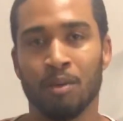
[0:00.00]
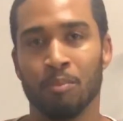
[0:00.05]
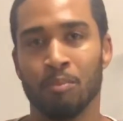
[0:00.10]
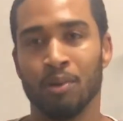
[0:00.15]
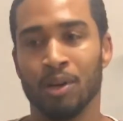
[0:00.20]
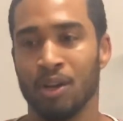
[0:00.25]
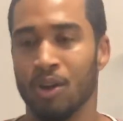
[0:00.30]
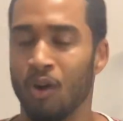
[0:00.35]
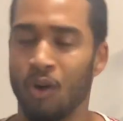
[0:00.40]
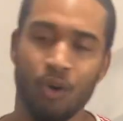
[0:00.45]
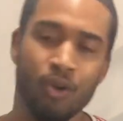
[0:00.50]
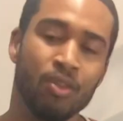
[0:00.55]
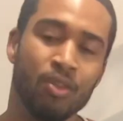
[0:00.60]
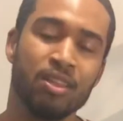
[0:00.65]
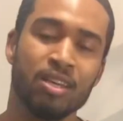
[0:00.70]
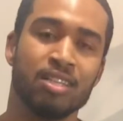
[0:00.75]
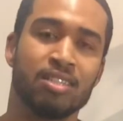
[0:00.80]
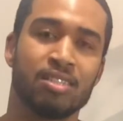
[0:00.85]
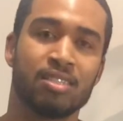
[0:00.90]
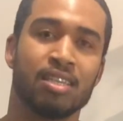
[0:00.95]
But all
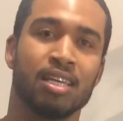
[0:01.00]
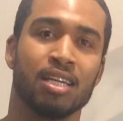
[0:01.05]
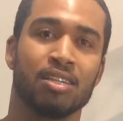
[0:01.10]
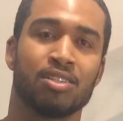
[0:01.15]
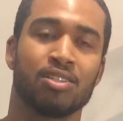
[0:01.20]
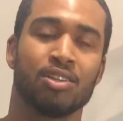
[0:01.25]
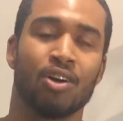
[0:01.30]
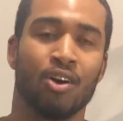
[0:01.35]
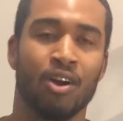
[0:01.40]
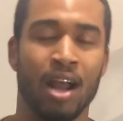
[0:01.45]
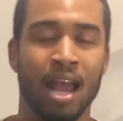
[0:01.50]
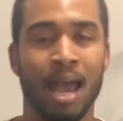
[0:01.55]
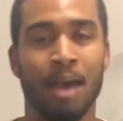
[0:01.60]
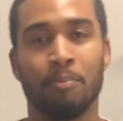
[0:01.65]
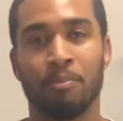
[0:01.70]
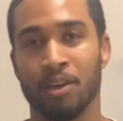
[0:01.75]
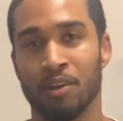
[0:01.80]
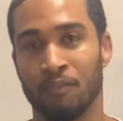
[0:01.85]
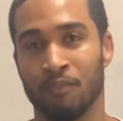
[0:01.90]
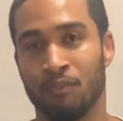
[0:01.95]
these things are
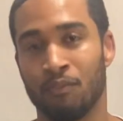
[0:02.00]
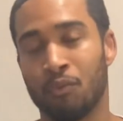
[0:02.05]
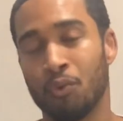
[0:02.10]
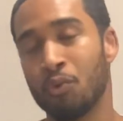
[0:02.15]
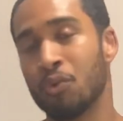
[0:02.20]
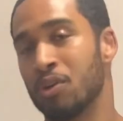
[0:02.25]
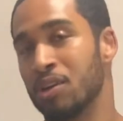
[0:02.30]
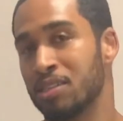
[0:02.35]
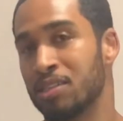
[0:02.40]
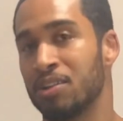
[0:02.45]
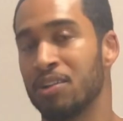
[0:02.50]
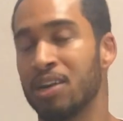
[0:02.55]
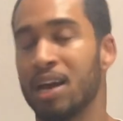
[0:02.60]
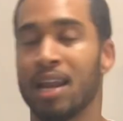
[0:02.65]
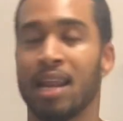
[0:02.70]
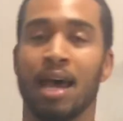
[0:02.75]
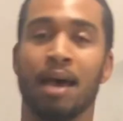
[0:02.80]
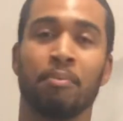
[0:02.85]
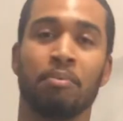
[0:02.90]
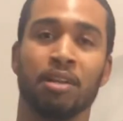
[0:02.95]
happening for us. They're
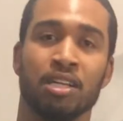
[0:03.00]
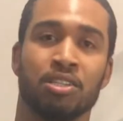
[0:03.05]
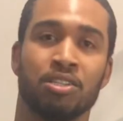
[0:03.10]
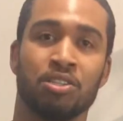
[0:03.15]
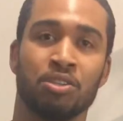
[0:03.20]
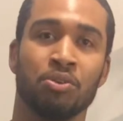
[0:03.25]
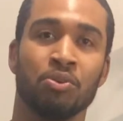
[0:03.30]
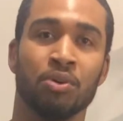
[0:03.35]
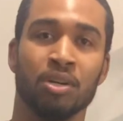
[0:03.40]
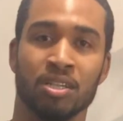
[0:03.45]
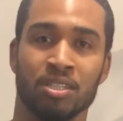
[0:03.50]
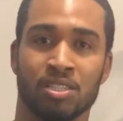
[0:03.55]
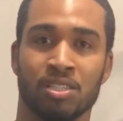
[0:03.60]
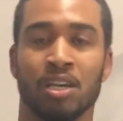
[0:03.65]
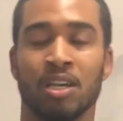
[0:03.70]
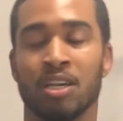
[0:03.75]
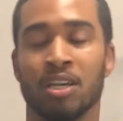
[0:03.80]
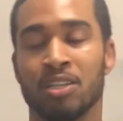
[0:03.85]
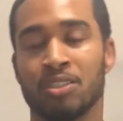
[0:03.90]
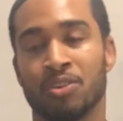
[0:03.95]
not happening to us.
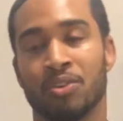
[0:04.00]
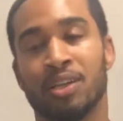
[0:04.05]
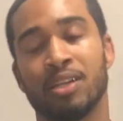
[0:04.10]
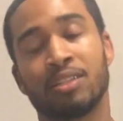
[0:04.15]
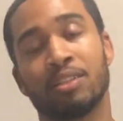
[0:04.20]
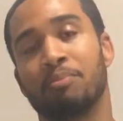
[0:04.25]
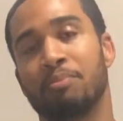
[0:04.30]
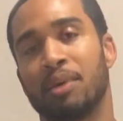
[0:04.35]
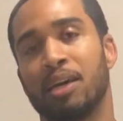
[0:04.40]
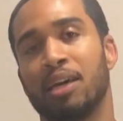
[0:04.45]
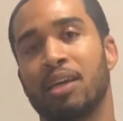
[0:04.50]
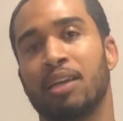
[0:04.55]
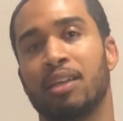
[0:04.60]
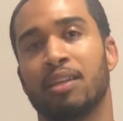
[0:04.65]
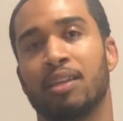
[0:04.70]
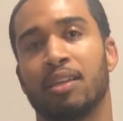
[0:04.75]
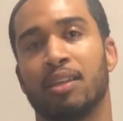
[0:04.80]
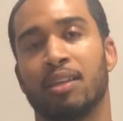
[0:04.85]
So that's the main